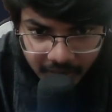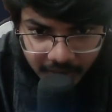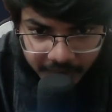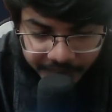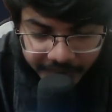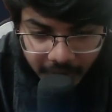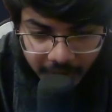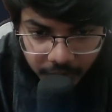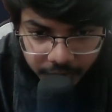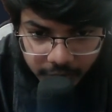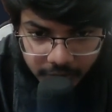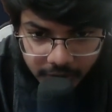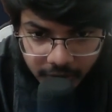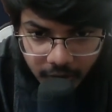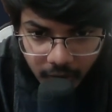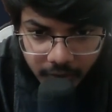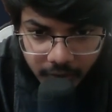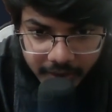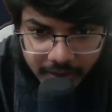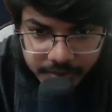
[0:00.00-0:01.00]
Now for the
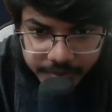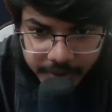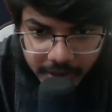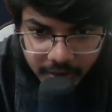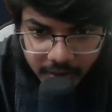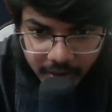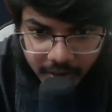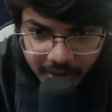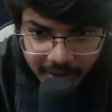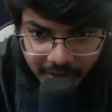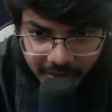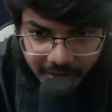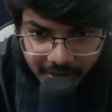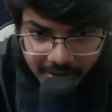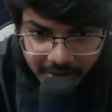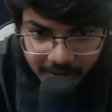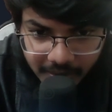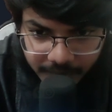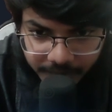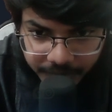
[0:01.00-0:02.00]
context menu
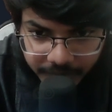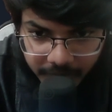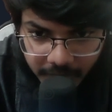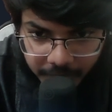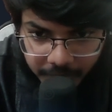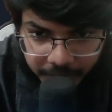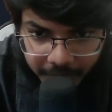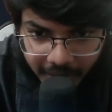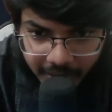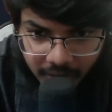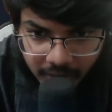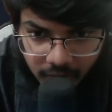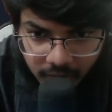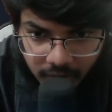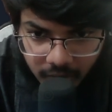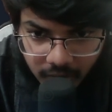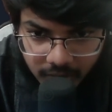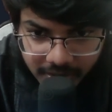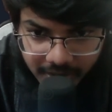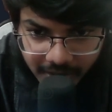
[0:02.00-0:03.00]
integration,
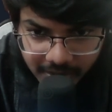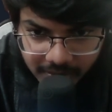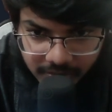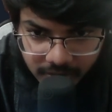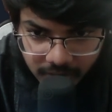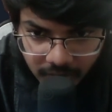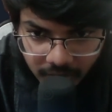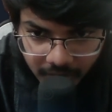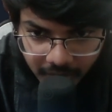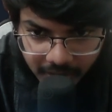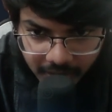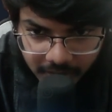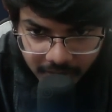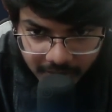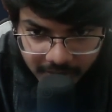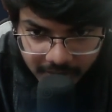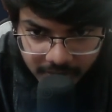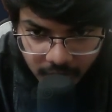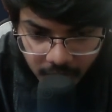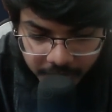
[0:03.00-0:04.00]
background.js. All right.
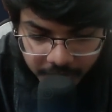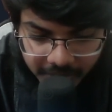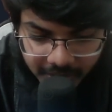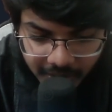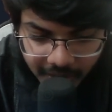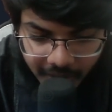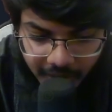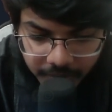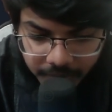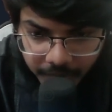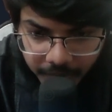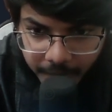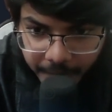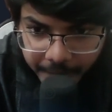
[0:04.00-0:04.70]
Let's copy the name